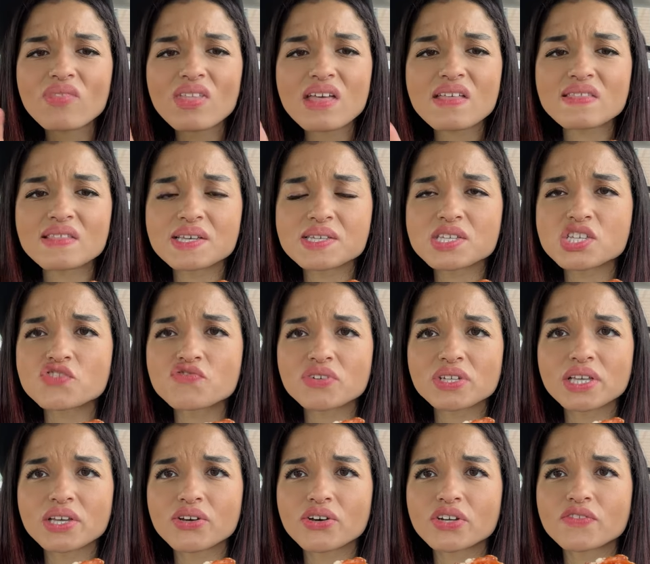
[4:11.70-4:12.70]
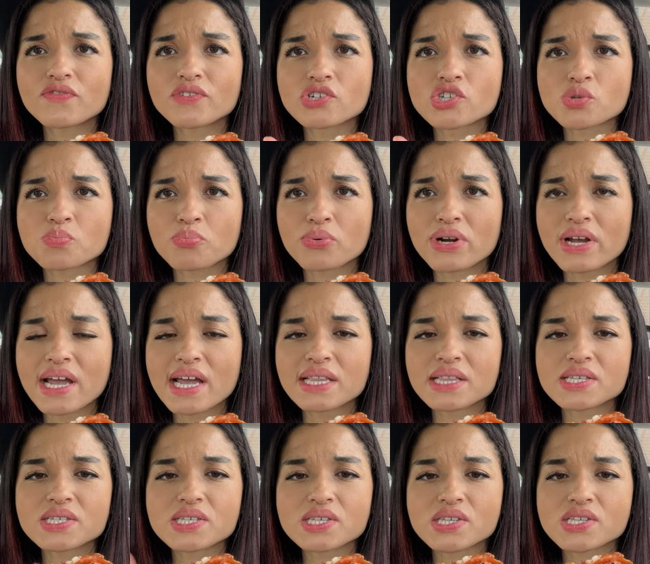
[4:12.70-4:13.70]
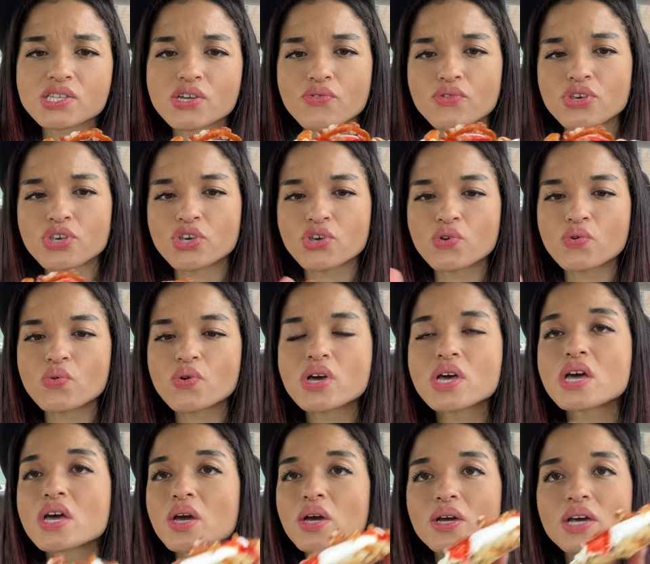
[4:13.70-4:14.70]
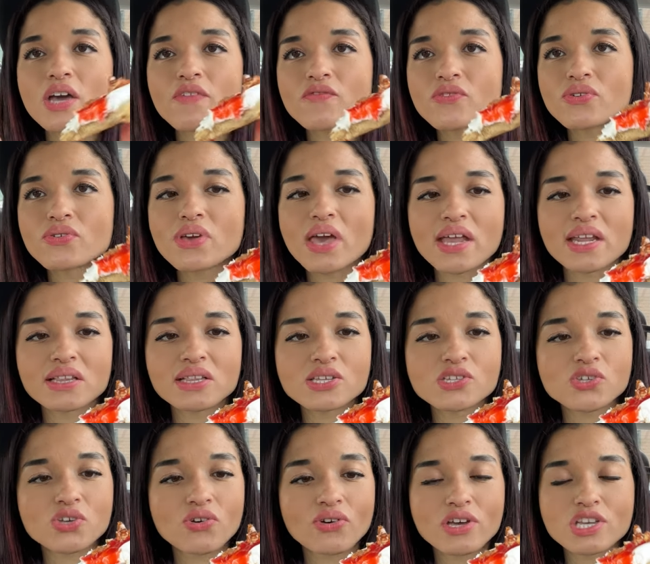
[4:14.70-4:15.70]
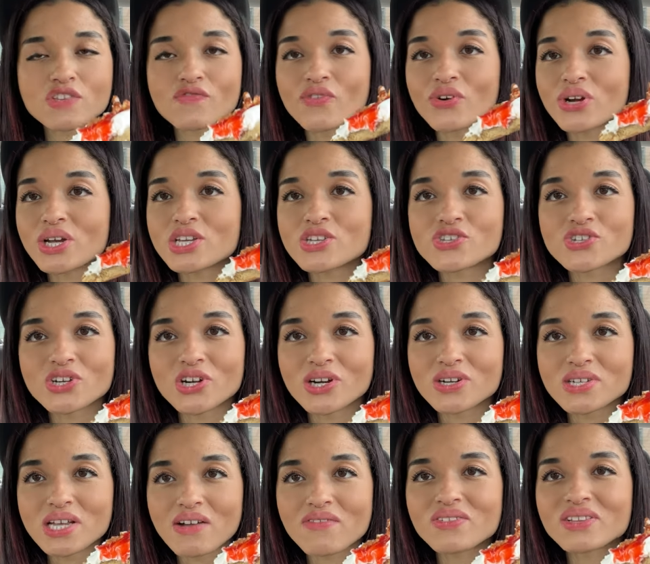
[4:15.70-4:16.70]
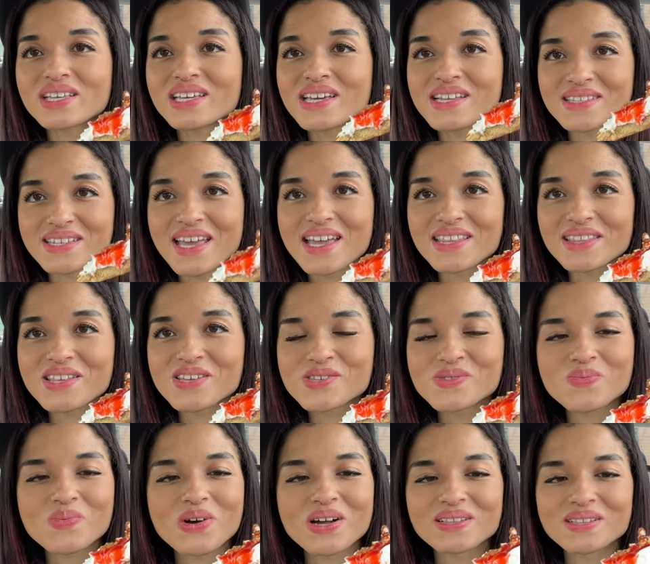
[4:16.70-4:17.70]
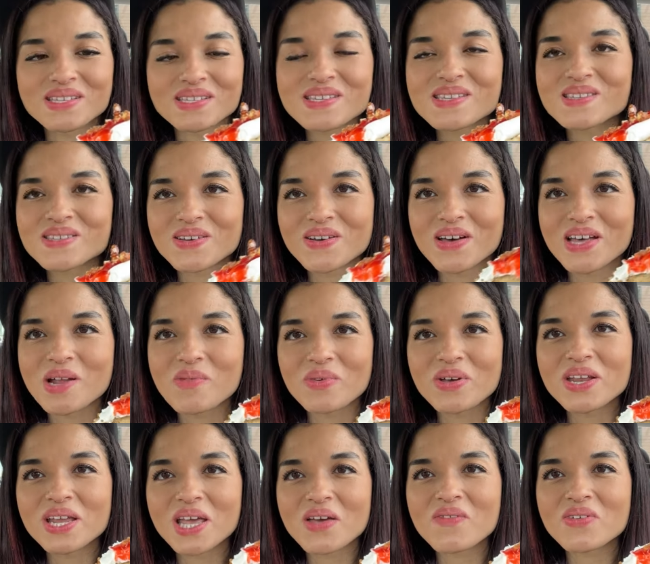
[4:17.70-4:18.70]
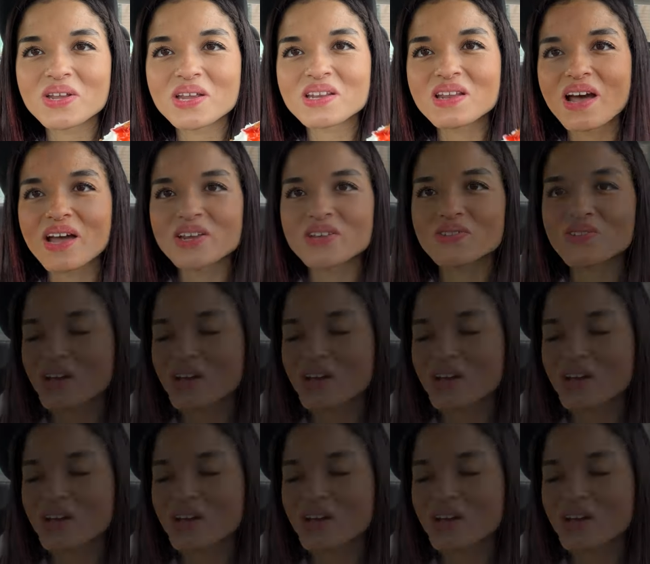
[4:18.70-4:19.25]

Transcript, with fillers: This is really good for spring. This is so cute. If you're getting these cookies for Easter, definitely take this one. This is good. I'm going to give it a 9, you